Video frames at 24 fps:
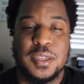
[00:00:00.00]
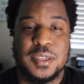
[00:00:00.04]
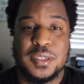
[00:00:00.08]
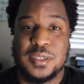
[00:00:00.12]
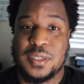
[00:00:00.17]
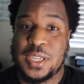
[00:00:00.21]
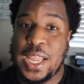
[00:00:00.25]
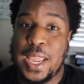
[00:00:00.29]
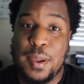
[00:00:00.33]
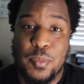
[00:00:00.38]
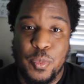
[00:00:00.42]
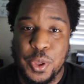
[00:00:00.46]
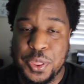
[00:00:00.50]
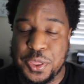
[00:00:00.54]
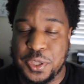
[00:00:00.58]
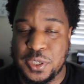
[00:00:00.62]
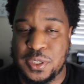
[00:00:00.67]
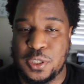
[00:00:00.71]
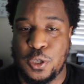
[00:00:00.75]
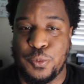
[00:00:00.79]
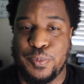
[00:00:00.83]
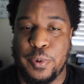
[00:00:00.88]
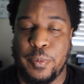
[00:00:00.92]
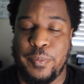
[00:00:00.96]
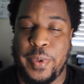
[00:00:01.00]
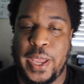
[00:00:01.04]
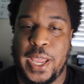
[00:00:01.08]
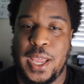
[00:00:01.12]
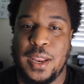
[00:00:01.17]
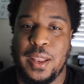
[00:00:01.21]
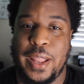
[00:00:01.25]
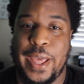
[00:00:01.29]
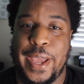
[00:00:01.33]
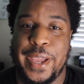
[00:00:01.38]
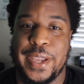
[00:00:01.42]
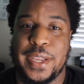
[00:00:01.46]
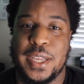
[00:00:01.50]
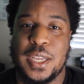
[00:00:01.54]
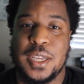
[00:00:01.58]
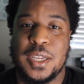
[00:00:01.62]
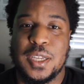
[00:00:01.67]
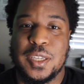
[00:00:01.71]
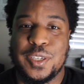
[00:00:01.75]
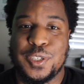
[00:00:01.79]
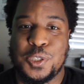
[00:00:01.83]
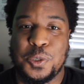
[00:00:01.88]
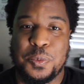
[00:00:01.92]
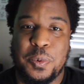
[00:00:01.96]
Same with Superman. Like
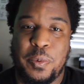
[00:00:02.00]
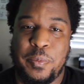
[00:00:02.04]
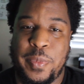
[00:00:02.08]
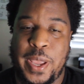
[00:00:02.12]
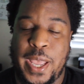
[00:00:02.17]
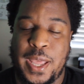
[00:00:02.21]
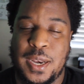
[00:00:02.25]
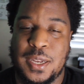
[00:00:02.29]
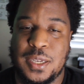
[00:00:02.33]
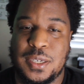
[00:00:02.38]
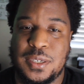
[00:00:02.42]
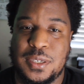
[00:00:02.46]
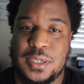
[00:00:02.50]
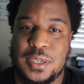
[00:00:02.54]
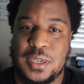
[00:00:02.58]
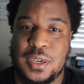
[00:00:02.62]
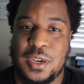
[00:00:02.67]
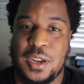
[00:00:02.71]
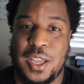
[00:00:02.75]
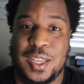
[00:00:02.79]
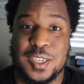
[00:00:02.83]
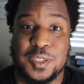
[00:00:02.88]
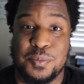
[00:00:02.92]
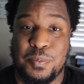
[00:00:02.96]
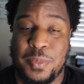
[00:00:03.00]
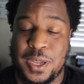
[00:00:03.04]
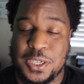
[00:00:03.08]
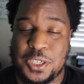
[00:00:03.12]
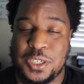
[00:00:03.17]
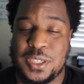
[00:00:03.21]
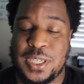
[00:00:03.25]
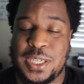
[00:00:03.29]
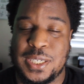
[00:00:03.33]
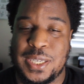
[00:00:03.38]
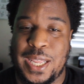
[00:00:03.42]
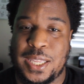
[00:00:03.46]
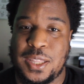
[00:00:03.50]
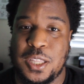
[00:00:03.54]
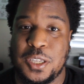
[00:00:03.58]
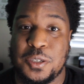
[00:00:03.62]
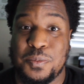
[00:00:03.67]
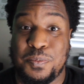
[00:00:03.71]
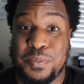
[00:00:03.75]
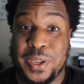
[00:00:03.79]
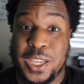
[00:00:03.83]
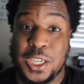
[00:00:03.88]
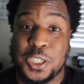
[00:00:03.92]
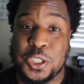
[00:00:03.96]
Superman as much as he's like
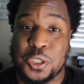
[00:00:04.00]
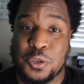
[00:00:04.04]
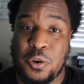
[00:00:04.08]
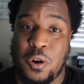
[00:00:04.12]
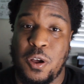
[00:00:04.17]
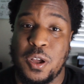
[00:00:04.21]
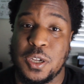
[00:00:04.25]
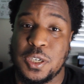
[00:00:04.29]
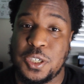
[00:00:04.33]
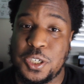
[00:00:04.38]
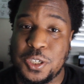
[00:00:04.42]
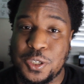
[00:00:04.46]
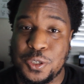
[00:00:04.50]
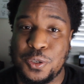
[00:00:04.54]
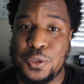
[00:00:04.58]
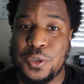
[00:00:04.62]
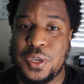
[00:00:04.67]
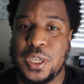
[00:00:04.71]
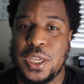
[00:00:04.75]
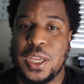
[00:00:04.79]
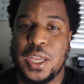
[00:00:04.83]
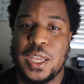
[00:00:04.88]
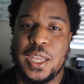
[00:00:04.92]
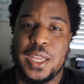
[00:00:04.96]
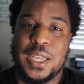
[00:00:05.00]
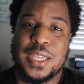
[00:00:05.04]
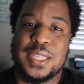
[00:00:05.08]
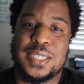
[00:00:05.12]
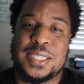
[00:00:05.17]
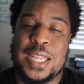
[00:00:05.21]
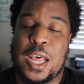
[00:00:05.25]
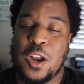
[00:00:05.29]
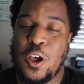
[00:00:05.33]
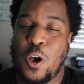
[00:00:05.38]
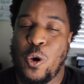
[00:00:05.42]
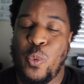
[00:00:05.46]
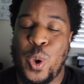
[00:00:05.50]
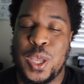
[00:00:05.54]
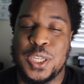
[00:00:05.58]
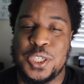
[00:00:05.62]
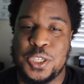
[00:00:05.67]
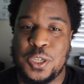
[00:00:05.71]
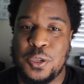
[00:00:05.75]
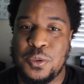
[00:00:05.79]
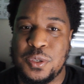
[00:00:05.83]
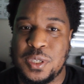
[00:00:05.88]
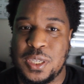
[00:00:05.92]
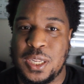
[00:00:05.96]
this big strong dude, he's not
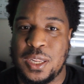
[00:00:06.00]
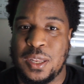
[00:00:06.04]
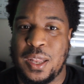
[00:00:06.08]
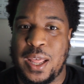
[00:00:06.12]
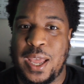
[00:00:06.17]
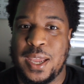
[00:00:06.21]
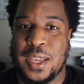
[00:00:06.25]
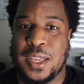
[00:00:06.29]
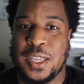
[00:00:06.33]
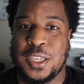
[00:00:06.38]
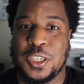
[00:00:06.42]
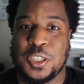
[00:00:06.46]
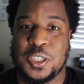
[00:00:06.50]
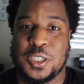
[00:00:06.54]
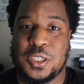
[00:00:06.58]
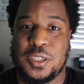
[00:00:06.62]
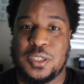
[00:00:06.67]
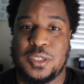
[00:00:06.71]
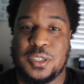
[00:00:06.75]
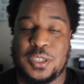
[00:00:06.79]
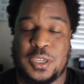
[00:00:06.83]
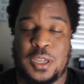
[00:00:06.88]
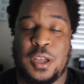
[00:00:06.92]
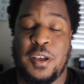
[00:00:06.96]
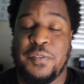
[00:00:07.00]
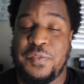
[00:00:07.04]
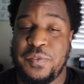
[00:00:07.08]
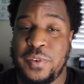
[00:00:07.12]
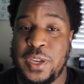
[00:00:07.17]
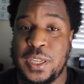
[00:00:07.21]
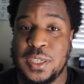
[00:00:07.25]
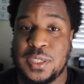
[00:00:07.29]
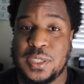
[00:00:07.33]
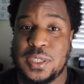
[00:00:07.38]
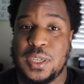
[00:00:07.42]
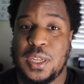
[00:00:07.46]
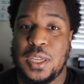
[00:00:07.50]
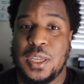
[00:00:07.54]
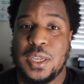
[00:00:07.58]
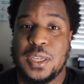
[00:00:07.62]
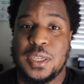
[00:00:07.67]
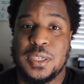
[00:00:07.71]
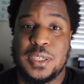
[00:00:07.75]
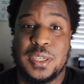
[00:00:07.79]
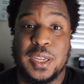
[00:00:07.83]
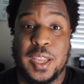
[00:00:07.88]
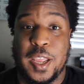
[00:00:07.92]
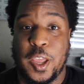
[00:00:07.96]
always using like his toughness
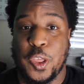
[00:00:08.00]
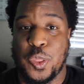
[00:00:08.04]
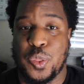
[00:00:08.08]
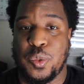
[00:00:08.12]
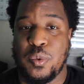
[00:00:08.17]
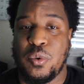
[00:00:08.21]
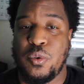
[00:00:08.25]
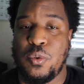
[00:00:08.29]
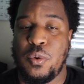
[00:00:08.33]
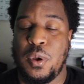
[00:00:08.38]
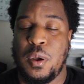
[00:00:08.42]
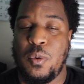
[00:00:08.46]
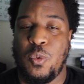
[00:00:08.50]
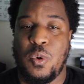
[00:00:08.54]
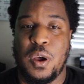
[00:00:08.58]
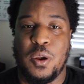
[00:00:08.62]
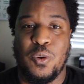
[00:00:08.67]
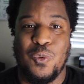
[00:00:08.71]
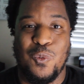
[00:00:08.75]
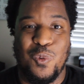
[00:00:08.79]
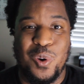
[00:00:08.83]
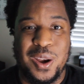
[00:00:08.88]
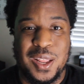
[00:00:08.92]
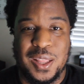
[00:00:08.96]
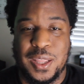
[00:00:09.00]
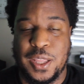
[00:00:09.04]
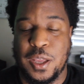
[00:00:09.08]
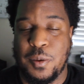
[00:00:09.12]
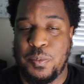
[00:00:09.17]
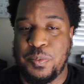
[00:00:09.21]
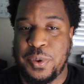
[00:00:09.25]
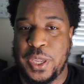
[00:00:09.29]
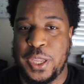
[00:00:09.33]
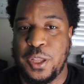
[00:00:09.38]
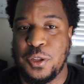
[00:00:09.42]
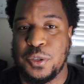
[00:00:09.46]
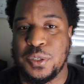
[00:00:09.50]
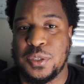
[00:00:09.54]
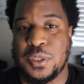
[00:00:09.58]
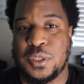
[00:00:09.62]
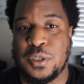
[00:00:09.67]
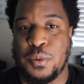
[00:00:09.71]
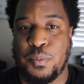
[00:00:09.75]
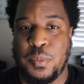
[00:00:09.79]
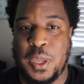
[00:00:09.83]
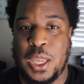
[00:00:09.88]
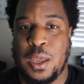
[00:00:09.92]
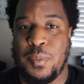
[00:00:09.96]
to get through. And what really appeals
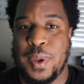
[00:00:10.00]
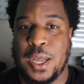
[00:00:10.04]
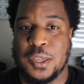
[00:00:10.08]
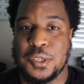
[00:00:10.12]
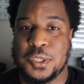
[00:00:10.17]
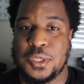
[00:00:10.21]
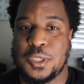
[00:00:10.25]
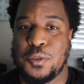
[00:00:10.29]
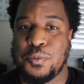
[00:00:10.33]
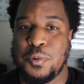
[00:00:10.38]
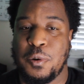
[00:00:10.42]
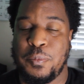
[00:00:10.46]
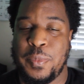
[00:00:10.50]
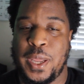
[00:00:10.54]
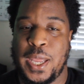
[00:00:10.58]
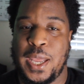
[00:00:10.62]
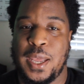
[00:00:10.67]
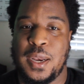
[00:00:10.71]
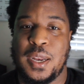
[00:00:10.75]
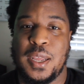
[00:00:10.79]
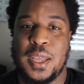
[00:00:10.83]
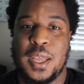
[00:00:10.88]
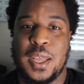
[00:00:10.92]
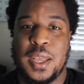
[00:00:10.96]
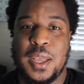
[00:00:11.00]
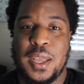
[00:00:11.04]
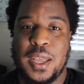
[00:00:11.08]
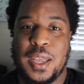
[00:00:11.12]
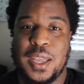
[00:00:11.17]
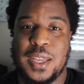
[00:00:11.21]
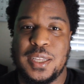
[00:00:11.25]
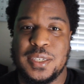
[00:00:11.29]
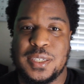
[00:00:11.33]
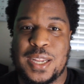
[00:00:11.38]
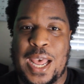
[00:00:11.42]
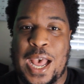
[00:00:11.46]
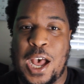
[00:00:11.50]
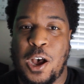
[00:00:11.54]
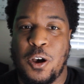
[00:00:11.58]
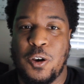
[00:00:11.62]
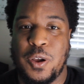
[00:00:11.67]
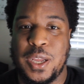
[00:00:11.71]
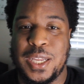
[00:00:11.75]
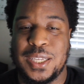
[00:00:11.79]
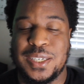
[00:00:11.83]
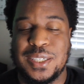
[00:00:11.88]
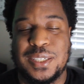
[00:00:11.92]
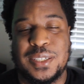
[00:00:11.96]
to me about Superman is
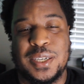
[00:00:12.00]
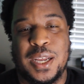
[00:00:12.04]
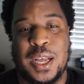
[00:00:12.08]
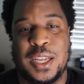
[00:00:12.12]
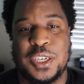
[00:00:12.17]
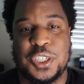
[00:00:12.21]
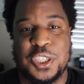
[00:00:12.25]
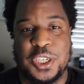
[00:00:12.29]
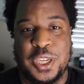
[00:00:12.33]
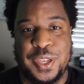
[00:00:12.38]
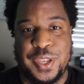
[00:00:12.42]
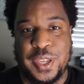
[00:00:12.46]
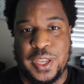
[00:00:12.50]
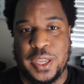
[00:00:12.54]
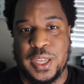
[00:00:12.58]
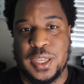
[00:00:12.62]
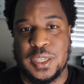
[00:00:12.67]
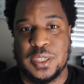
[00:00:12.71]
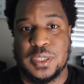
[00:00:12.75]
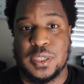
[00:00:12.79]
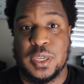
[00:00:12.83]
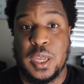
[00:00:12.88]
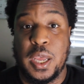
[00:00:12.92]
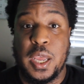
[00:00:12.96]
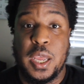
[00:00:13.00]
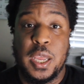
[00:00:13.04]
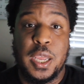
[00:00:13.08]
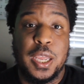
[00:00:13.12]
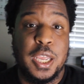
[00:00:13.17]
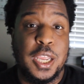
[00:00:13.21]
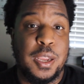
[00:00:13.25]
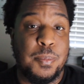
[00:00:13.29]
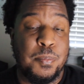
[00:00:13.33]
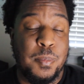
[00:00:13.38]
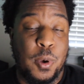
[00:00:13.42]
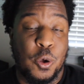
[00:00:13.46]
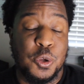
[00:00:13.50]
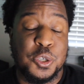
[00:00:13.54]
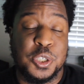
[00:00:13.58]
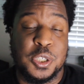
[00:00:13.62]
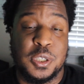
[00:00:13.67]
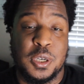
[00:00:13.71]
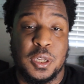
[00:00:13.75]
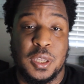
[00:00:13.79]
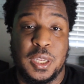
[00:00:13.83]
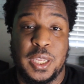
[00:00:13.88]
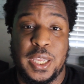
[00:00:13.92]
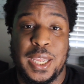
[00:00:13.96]
how in touch he is
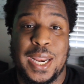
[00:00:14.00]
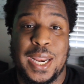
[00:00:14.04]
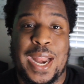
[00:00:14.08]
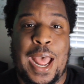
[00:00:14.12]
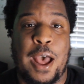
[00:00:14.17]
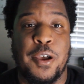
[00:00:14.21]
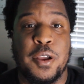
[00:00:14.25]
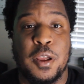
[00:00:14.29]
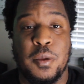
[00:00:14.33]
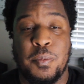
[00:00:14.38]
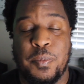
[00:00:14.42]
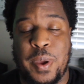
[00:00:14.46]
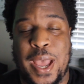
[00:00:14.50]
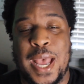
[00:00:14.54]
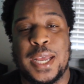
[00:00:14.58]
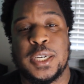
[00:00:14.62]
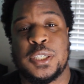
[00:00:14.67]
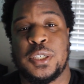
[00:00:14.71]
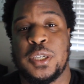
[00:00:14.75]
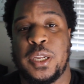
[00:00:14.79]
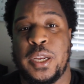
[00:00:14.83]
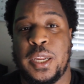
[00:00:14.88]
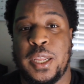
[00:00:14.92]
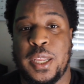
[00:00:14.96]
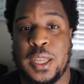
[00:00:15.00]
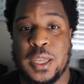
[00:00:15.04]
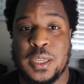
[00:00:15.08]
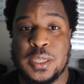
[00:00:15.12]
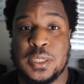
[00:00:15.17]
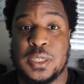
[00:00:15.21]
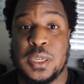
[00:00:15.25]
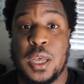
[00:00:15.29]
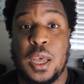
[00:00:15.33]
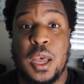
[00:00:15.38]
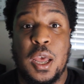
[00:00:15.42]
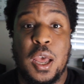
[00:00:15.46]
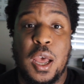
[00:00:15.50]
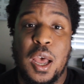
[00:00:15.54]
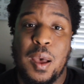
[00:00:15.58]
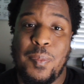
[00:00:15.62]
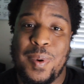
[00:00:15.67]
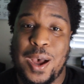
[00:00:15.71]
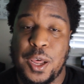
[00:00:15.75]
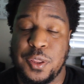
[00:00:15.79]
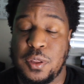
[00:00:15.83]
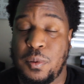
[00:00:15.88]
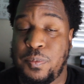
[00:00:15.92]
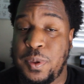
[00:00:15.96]
emotionally and how compassionate he is
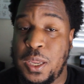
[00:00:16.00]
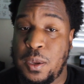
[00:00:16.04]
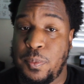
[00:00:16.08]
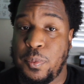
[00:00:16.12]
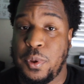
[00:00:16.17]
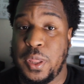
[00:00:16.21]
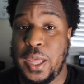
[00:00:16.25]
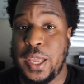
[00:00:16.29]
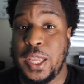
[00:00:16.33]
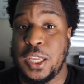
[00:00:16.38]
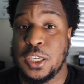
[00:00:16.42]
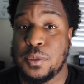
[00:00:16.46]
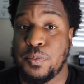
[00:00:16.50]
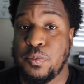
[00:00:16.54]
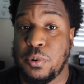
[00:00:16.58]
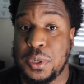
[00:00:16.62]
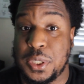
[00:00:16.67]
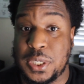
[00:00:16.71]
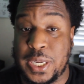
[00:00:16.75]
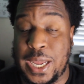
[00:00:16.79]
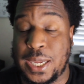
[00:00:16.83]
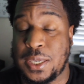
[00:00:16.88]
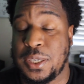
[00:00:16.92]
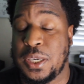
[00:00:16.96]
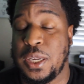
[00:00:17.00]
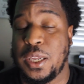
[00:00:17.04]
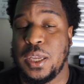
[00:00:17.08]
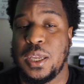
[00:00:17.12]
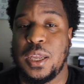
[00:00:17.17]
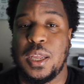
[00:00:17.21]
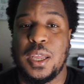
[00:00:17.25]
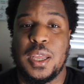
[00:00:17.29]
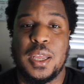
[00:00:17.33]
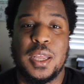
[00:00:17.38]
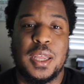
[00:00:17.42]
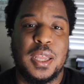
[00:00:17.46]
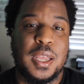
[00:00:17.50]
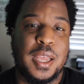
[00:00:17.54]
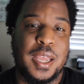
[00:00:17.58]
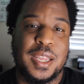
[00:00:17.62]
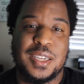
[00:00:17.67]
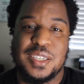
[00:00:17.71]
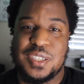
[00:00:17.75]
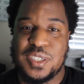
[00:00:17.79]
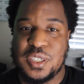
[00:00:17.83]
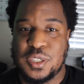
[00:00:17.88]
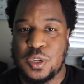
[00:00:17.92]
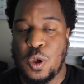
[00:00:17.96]
about the people that he's protecting,
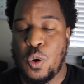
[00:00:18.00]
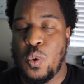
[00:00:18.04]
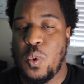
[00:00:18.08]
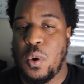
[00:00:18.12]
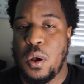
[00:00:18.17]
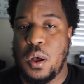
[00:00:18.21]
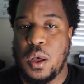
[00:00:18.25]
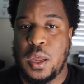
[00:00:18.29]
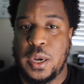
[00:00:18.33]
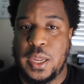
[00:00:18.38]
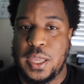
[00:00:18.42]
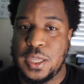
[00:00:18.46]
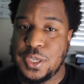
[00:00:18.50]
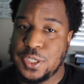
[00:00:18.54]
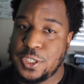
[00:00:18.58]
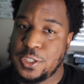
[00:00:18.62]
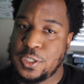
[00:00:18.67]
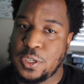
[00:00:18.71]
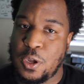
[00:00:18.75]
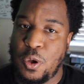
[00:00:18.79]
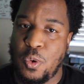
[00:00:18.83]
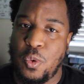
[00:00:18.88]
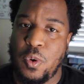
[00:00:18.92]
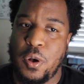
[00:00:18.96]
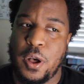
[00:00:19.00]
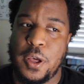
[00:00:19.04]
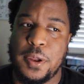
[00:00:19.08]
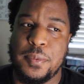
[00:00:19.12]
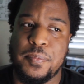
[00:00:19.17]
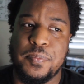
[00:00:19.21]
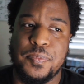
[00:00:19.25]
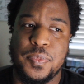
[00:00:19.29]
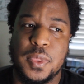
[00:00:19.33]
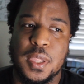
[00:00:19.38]
and so on and so on.